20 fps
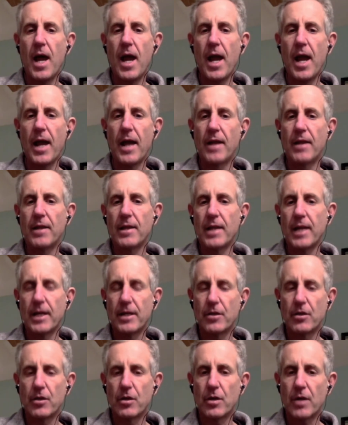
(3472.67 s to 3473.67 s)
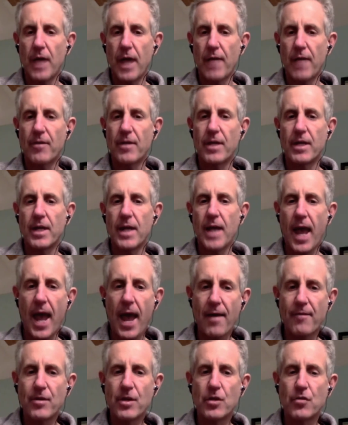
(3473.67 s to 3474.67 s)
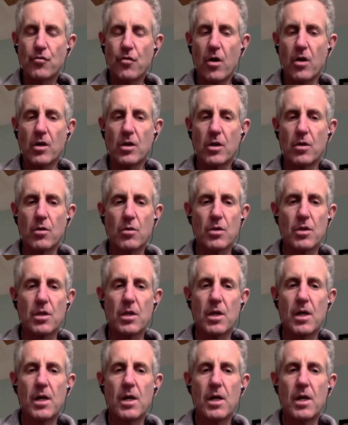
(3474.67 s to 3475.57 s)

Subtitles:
and later heavy drug use,